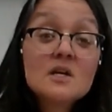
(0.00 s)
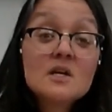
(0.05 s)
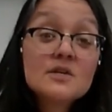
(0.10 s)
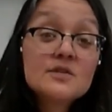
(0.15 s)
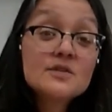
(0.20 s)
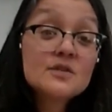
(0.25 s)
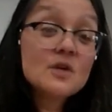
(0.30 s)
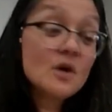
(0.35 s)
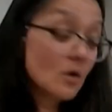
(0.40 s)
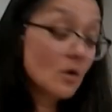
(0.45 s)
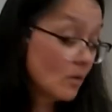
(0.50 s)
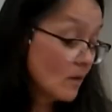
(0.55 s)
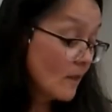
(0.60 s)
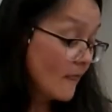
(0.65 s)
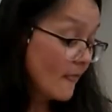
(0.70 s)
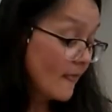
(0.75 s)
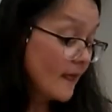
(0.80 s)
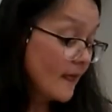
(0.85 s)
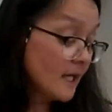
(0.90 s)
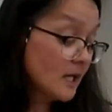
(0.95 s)
So
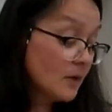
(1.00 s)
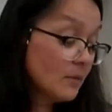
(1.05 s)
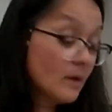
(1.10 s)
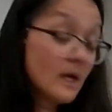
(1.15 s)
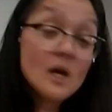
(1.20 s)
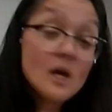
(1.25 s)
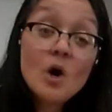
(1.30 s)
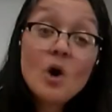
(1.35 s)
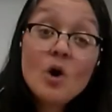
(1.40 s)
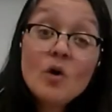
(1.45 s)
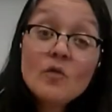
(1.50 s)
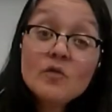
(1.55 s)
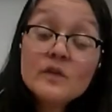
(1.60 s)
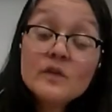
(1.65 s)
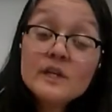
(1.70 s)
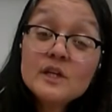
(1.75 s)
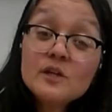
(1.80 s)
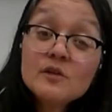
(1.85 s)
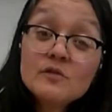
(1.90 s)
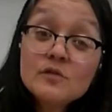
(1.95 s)
anyway,
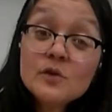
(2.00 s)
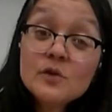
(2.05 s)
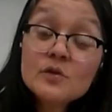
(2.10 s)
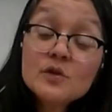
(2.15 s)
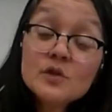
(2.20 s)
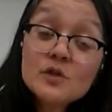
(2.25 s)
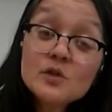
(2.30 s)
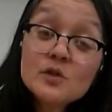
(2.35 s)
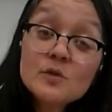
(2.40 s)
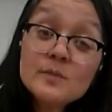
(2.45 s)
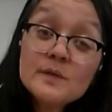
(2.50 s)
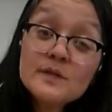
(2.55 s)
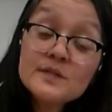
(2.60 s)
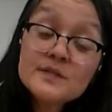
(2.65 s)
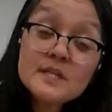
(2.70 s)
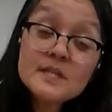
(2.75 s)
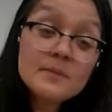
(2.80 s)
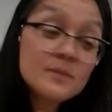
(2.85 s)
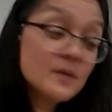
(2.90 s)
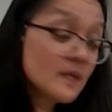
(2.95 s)
hopefully you've learned a little bit of
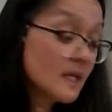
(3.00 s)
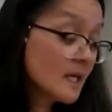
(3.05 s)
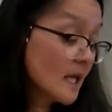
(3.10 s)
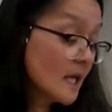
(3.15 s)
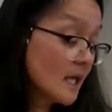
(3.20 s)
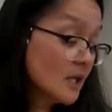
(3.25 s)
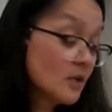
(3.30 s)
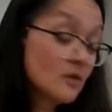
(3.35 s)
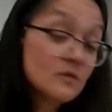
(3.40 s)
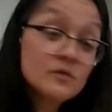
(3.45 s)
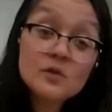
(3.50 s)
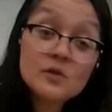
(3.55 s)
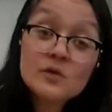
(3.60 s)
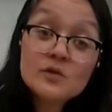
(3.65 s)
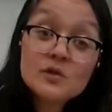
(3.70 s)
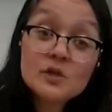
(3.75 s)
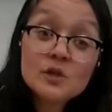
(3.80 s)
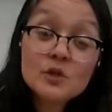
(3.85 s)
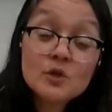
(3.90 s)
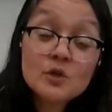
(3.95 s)
something, and you've
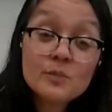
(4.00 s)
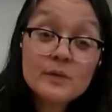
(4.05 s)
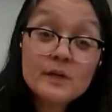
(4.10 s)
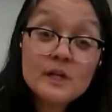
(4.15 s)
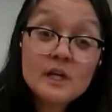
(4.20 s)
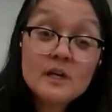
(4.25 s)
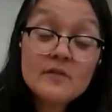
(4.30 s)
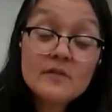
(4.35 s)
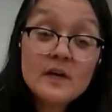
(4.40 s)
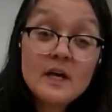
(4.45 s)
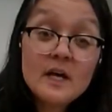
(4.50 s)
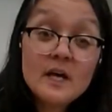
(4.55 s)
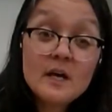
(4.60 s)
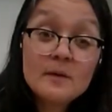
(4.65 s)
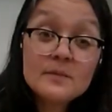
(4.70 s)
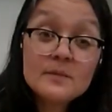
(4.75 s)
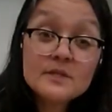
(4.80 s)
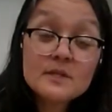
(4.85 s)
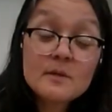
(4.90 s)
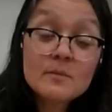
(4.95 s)
learned a little bit
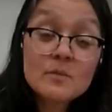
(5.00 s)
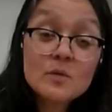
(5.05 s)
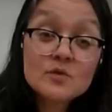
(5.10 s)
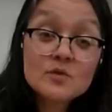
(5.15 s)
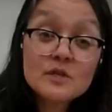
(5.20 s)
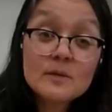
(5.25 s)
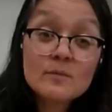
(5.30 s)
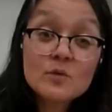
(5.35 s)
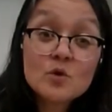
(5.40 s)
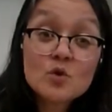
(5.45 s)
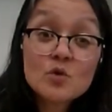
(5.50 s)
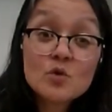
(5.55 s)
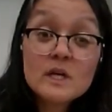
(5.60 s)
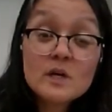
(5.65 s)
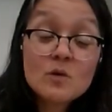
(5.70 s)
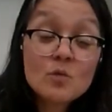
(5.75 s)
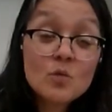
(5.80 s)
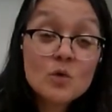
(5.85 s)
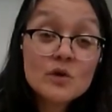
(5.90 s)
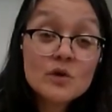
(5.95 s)
of some
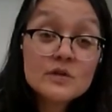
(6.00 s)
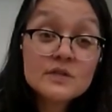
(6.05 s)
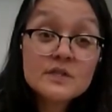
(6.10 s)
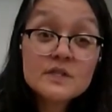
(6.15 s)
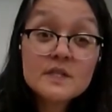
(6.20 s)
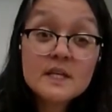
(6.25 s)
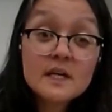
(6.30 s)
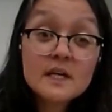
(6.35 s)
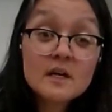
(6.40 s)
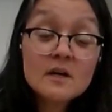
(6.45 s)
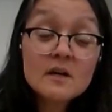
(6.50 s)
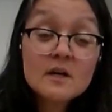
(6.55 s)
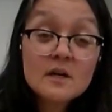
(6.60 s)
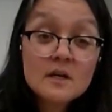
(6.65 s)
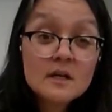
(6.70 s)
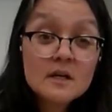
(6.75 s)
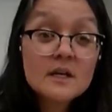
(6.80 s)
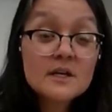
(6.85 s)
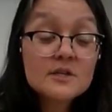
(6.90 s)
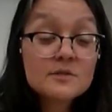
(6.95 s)
Greek words there,
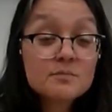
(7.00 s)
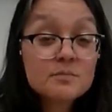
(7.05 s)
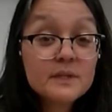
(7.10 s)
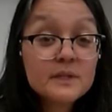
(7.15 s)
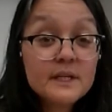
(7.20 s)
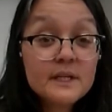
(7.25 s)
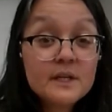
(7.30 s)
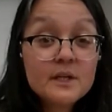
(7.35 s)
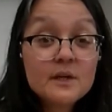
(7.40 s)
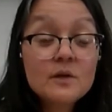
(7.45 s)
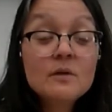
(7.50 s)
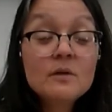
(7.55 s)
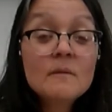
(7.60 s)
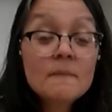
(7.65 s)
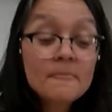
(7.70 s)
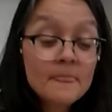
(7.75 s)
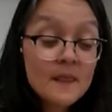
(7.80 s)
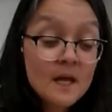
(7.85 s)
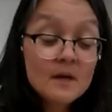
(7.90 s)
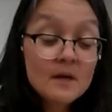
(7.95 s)
because Plato,
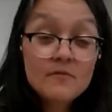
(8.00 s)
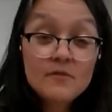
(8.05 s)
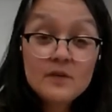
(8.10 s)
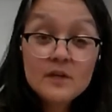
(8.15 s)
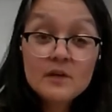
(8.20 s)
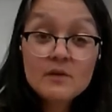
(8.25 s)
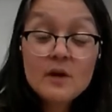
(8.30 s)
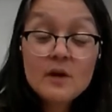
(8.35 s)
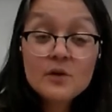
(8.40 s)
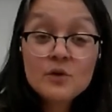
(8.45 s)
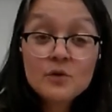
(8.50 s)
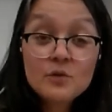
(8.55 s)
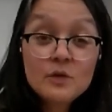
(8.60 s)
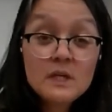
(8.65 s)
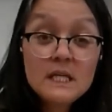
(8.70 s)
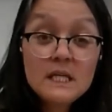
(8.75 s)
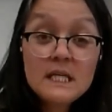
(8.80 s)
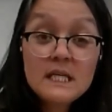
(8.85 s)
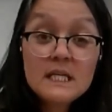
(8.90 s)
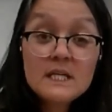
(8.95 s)
figure out who
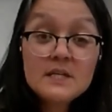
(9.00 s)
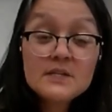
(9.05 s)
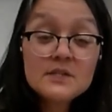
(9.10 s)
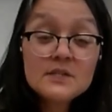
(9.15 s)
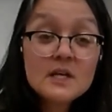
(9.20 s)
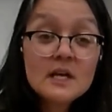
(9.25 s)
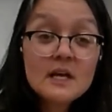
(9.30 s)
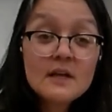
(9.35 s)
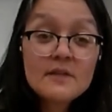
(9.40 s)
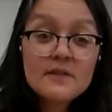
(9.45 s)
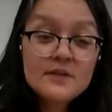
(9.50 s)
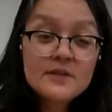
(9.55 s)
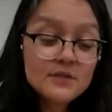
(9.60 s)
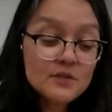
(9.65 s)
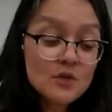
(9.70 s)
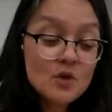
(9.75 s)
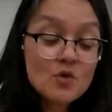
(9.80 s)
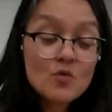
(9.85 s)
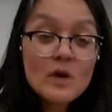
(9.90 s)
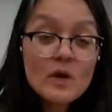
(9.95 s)
he is. This
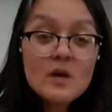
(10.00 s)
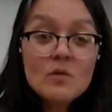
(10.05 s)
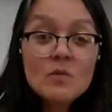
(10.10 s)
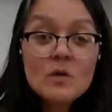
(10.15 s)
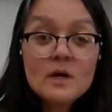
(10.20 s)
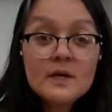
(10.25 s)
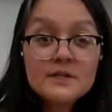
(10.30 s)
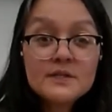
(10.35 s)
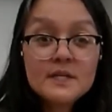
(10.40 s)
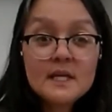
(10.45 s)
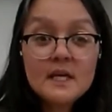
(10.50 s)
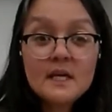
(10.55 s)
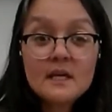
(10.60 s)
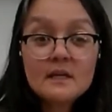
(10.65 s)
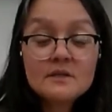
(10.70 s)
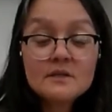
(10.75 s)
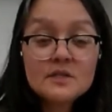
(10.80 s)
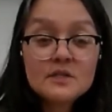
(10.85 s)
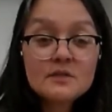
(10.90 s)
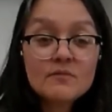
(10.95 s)
is a great one
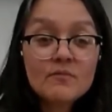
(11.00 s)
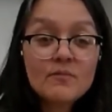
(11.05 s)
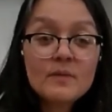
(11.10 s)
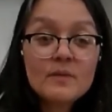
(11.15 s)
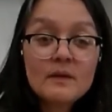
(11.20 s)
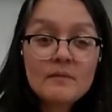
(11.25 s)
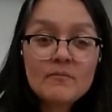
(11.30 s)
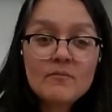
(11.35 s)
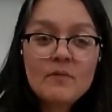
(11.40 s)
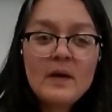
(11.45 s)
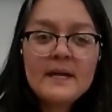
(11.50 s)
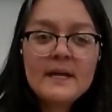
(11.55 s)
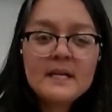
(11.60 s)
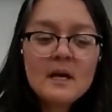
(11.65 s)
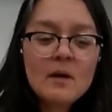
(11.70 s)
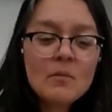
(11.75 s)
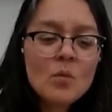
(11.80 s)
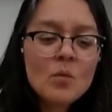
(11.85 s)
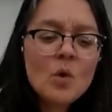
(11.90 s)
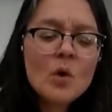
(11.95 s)
to just find
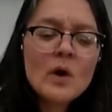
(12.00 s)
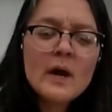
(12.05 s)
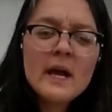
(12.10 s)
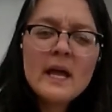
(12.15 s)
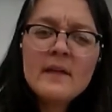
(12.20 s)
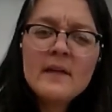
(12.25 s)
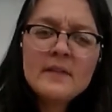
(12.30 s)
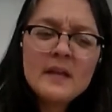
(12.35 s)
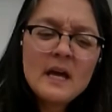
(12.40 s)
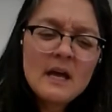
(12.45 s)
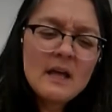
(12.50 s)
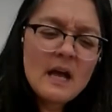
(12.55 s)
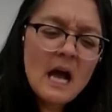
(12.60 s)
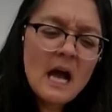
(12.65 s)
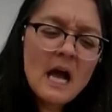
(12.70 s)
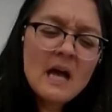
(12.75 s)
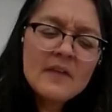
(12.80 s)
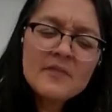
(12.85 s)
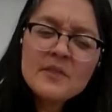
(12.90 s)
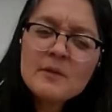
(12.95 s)
out more. And
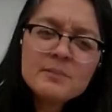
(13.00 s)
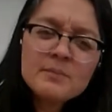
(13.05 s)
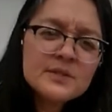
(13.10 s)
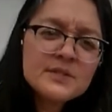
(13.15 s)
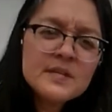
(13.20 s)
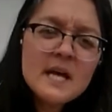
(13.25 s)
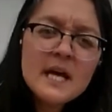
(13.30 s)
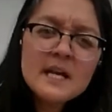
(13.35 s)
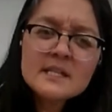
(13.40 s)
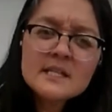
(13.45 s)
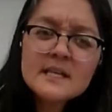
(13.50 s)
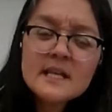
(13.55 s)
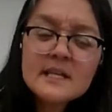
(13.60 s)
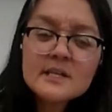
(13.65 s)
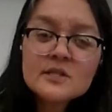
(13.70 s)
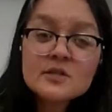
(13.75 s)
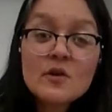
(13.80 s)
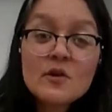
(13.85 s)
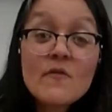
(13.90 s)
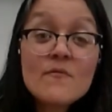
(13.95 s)
I think Platonic
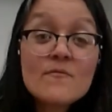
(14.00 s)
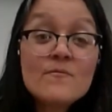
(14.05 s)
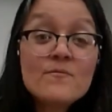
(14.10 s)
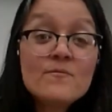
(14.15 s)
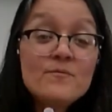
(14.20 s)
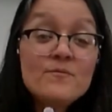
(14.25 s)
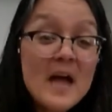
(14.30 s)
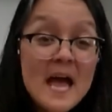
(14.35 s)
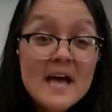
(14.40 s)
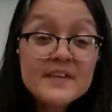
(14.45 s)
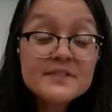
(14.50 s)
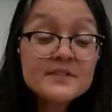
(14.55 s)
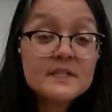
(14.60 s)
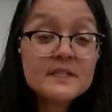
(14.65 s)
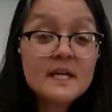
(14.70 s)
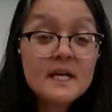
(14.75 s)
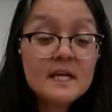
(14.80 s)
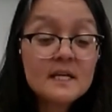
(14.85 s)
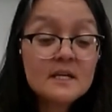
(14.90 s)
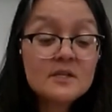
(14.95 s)
solids are
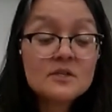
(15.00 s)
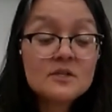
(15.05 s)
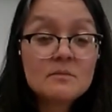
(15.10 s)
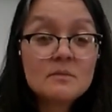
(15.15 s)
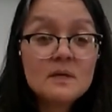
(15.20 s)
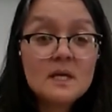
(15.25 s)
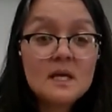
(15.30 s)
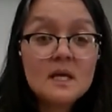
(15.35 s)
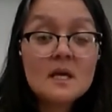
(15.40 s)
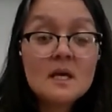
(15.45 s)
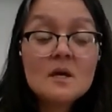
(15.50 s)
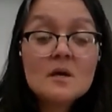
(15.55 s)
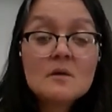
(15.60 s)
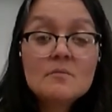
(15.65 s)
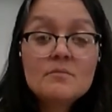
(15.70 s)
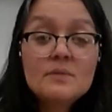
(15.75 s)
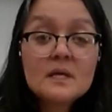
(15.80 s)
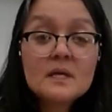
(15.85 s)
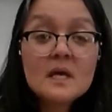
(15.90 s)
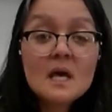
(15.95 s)
fascinating to me
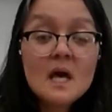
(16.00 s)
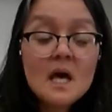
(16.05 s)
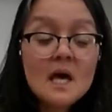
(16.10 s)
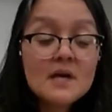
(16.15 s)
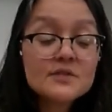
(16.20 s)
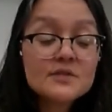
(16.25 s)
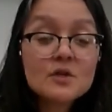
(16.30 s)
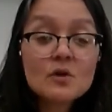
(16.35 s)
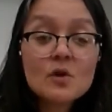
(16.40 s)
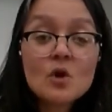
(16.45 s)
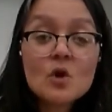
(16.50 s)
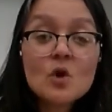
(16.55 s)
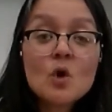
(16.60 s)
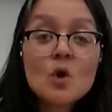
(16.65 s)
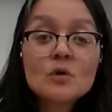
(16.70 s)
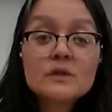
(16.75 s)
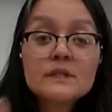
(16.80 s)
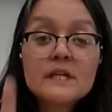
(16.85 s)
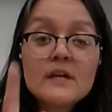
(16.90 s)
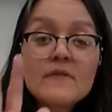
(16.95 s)
because there are
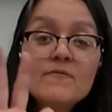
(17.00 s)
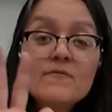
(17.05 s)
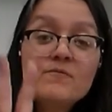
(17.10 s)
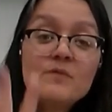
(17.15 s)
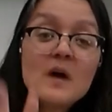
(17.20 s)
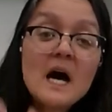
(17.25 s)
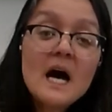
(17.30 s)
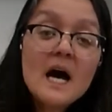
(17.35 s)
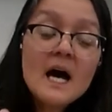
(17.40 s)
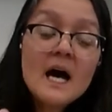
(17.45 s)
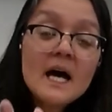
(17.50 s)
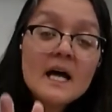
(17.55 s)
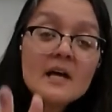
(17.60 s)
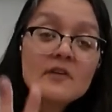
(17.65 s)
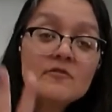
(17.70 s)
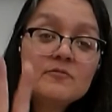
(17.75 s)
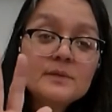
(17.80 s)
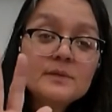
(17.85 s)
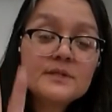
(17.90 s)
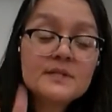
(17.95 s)
only
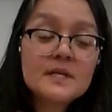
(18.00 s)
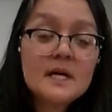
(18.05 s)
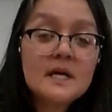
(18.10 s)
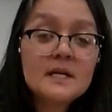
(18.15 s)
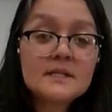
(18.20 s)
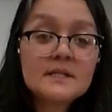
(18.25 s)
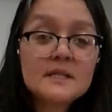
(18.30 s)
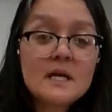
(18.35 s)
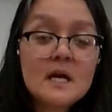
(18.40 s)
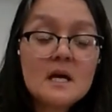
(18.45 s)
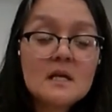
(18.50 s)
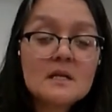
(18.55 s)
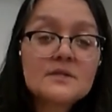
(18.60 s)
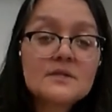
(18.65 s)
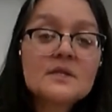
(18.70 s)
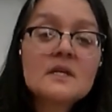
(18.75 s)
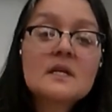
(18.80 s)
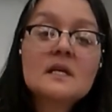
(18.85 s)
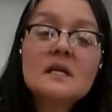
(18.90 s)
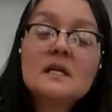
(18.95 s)
5 Platonic
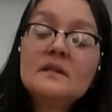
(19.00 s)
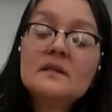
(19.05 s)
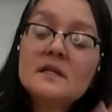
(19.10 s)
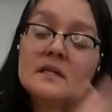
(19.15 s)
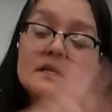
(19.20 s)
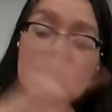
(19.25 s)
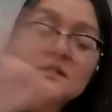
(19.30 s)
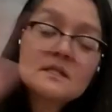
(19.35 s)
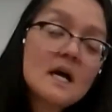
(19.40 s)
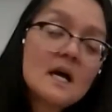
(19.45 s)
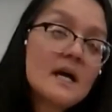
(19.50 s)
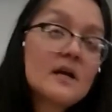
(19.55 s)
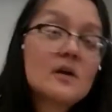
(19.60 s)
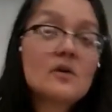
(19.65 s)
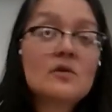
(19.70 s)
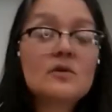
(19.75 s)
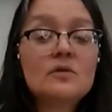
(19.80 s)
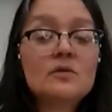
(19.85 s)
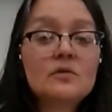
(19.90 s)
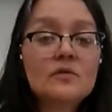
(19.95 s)
solids in the entire
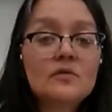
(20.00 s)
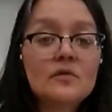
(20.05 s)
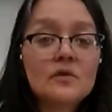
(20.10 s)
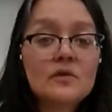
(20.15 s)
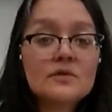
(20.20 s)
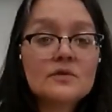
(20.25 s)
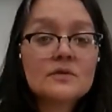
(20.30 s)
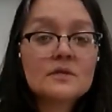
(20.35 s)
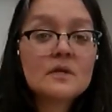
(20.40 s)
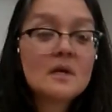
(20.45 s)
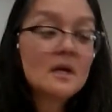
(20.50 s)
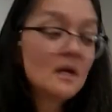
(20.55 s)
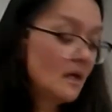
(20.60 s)
universe.